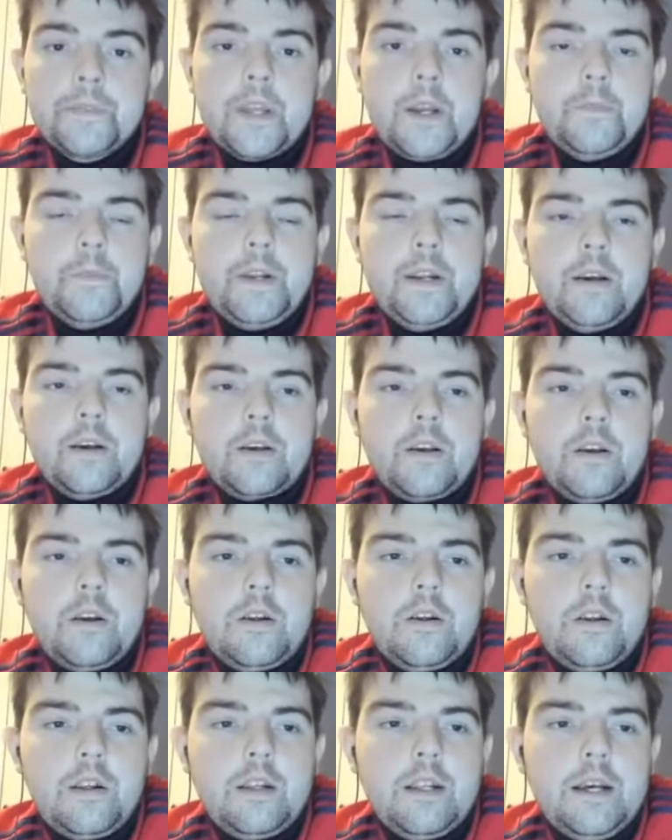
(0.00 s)
I mean, I
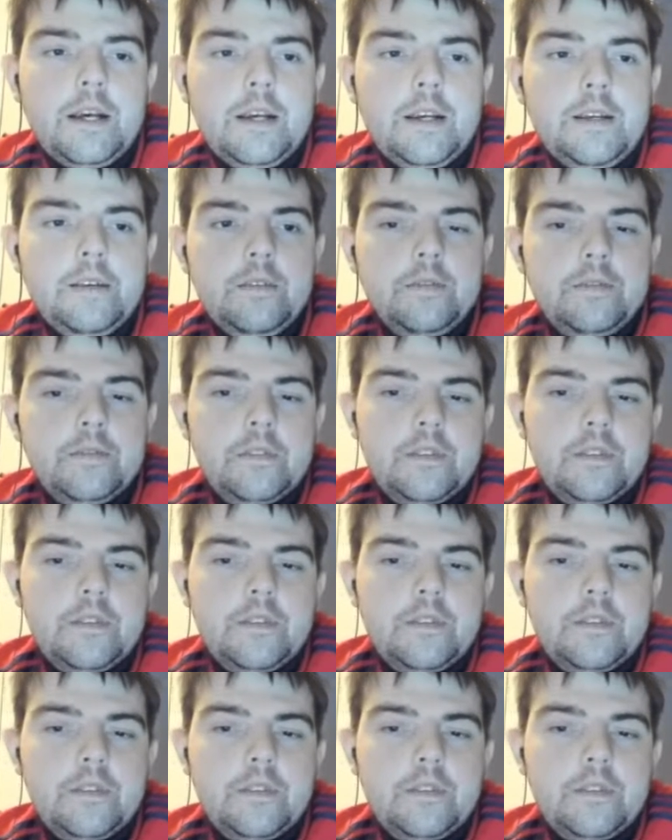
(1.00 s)
can't like.